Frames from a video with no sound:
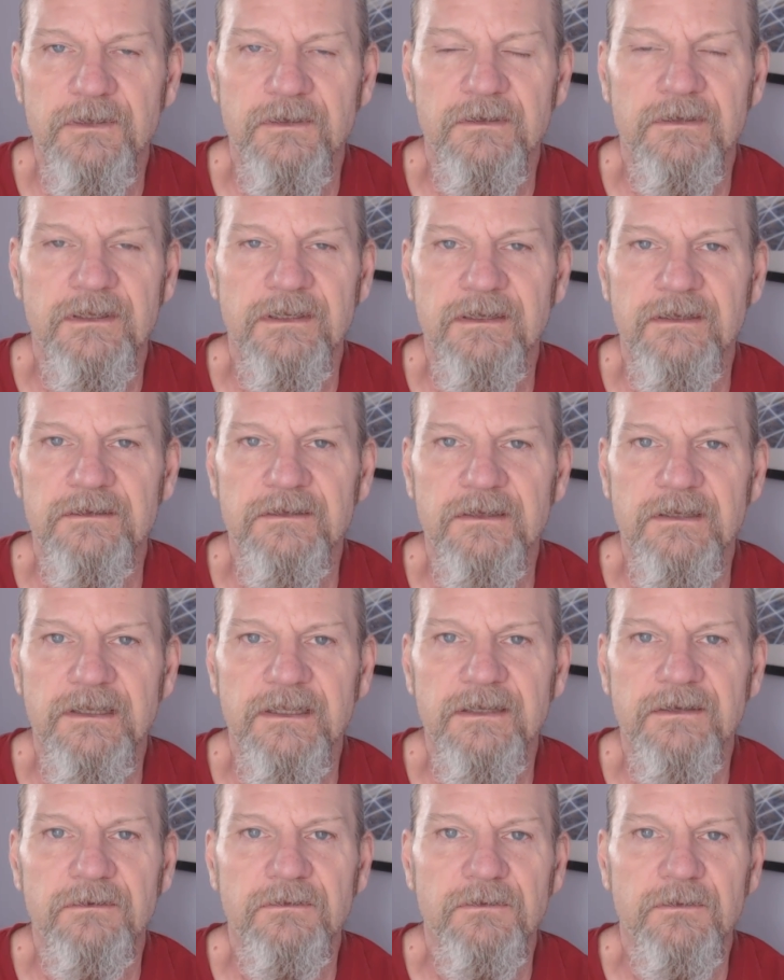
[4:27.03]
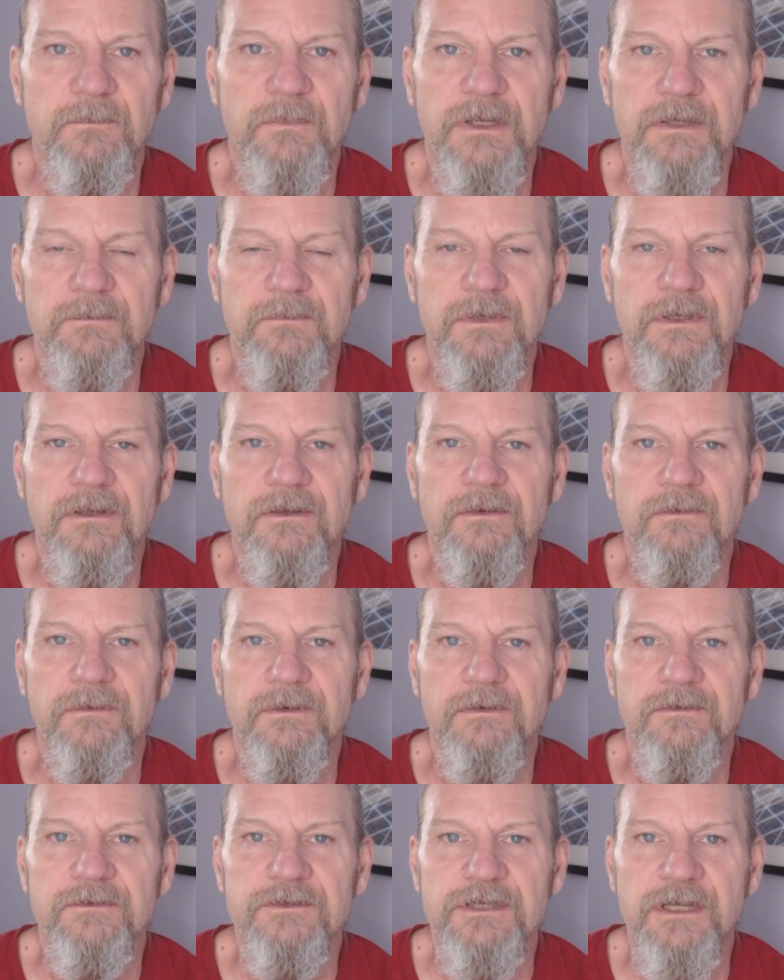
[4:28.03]
you can click on the link or the button below
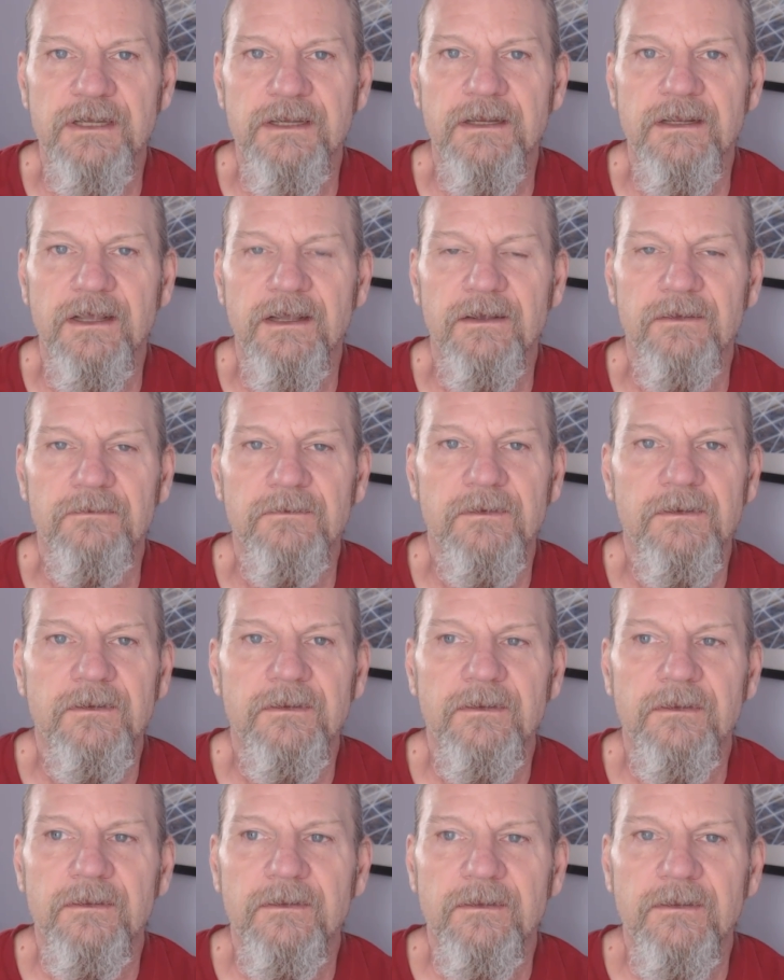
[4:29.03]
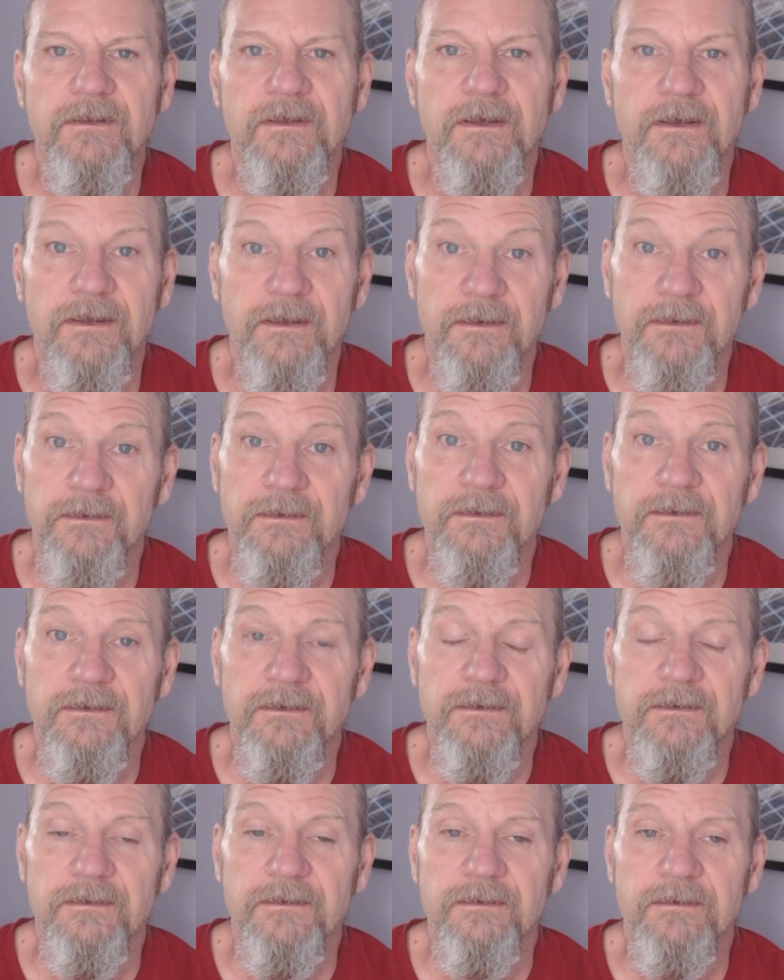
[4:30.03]
and check it out. Uh,
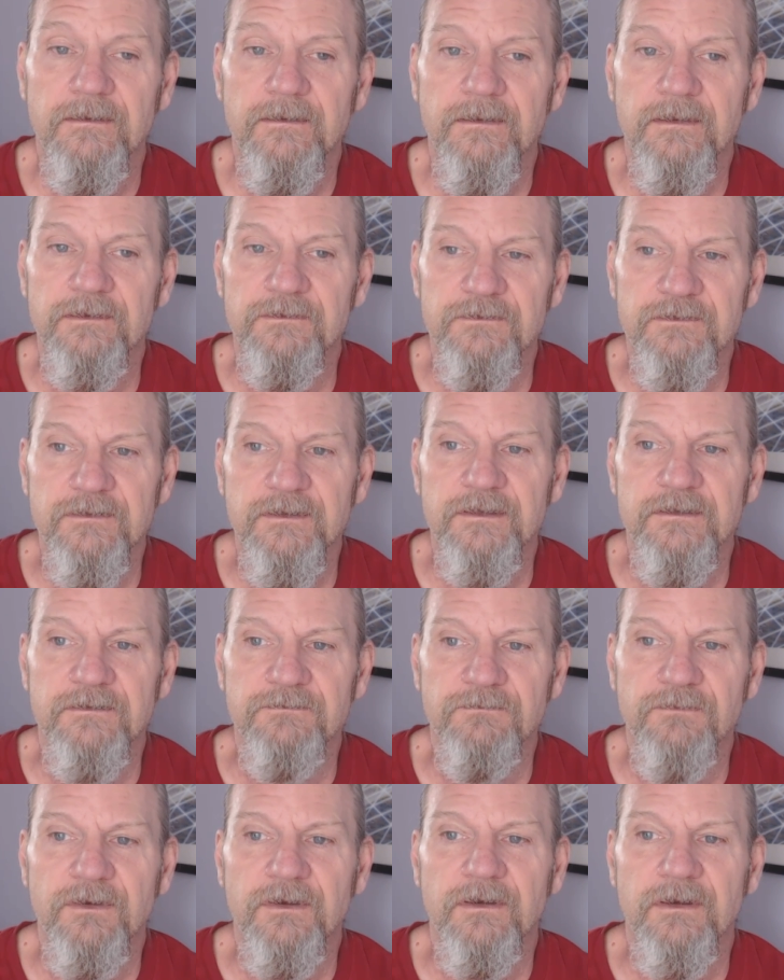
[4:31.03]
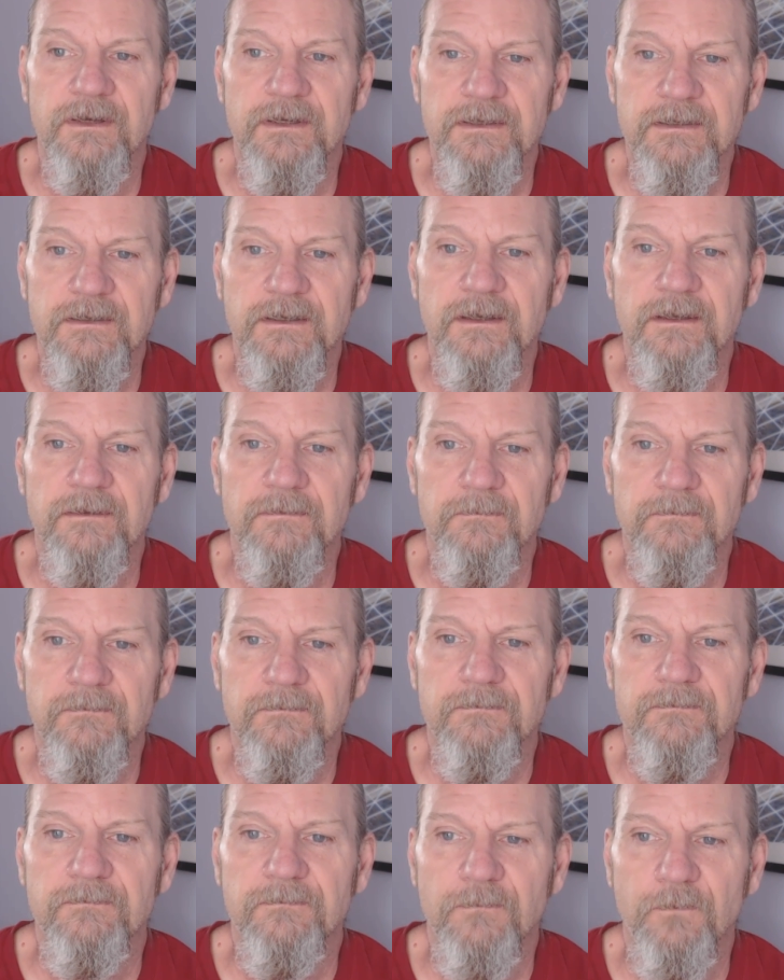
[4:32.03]
it's very
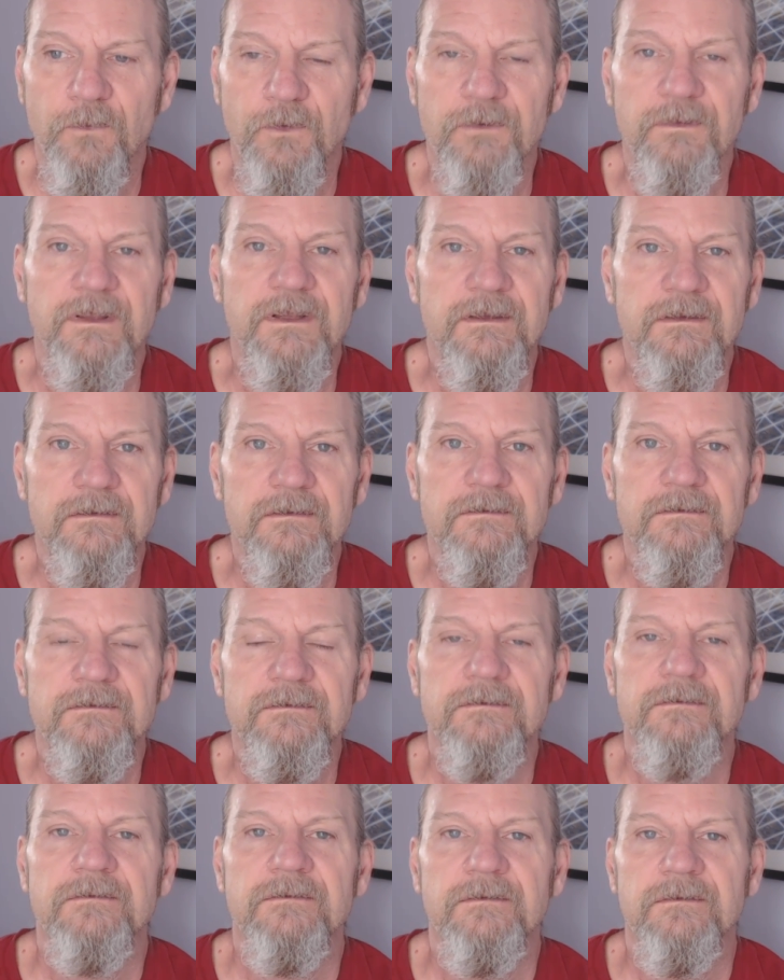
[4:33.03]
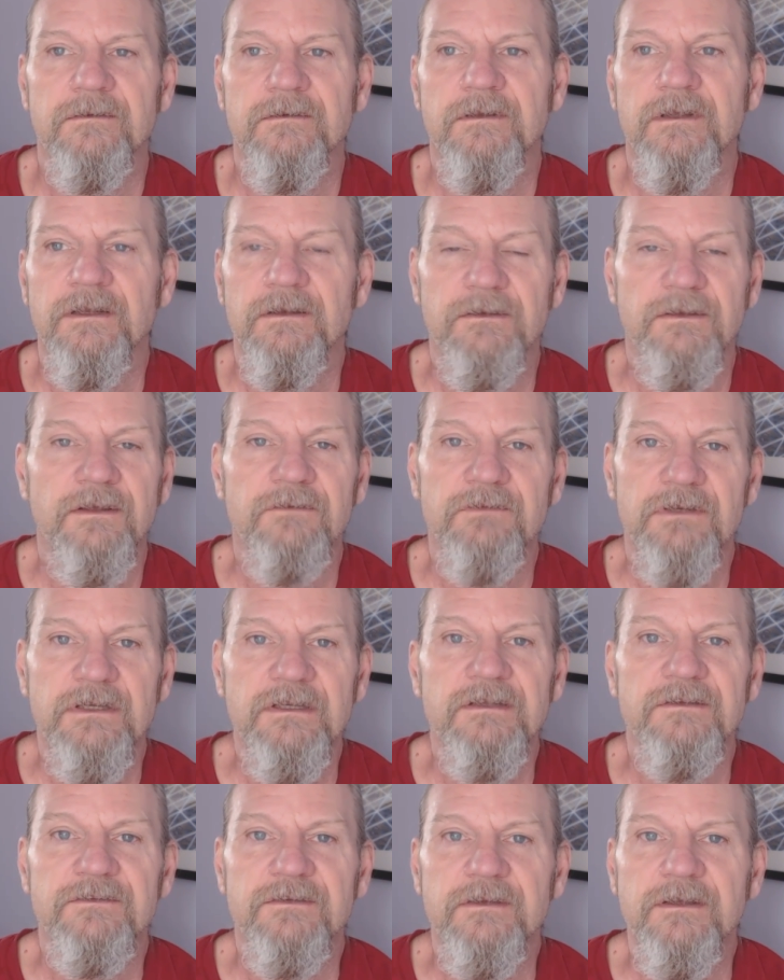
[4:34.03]
worthy of at
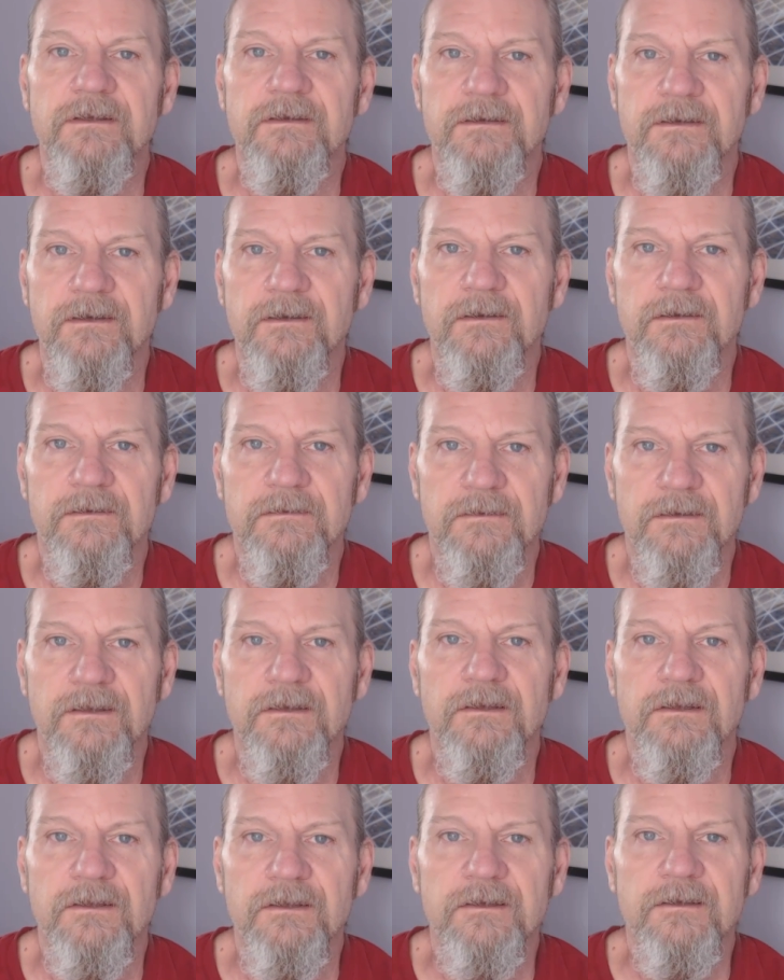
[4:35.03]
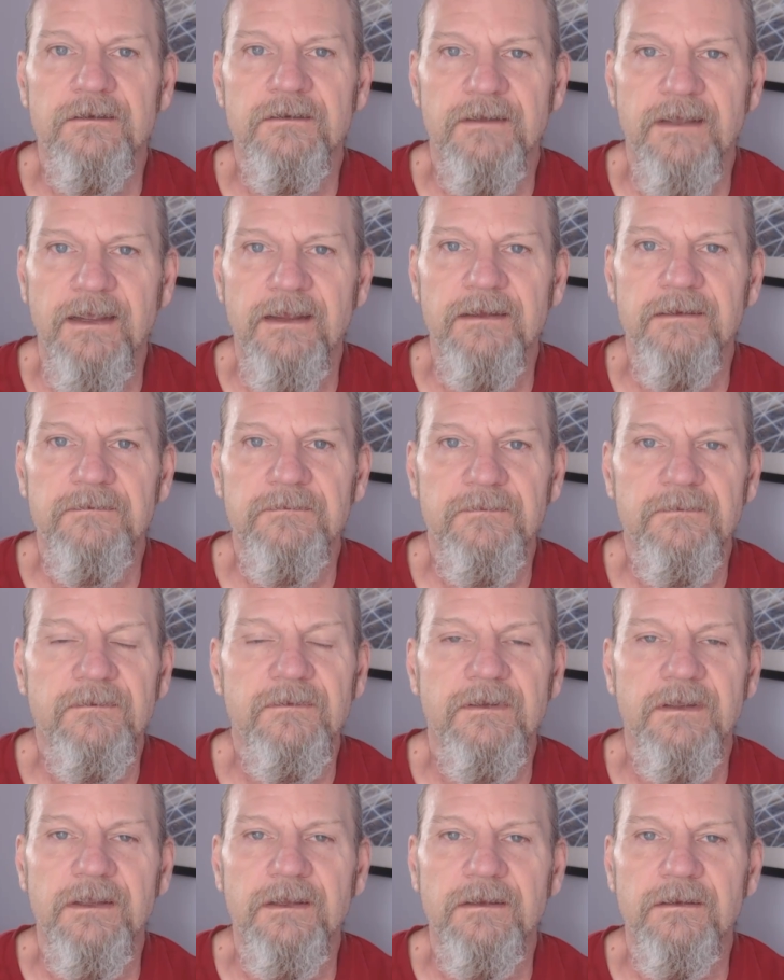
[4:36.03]
least a look at.
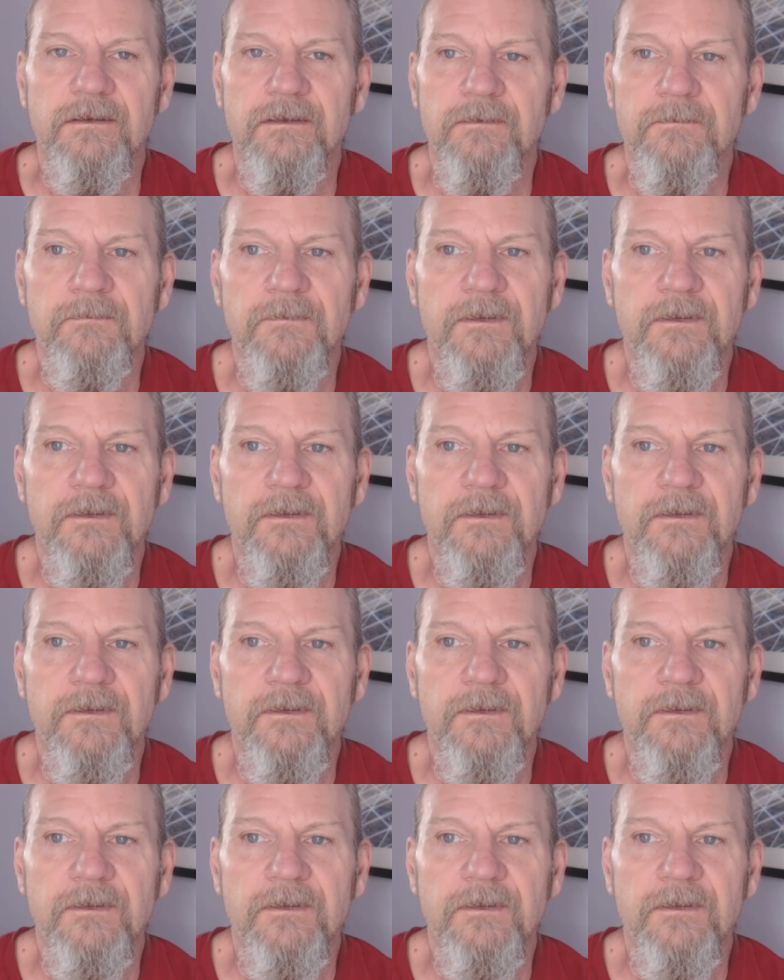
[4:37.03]
And